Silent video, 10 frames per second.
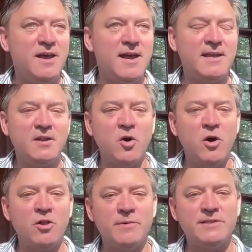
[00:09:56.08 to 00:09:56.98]
I can
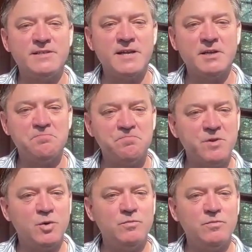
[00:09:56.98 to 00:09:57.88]
call them and say,
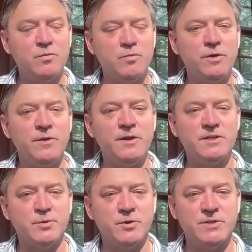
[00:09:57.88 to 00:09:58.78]
what do you think of
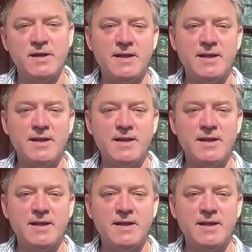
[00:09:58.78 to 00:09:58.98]
this person?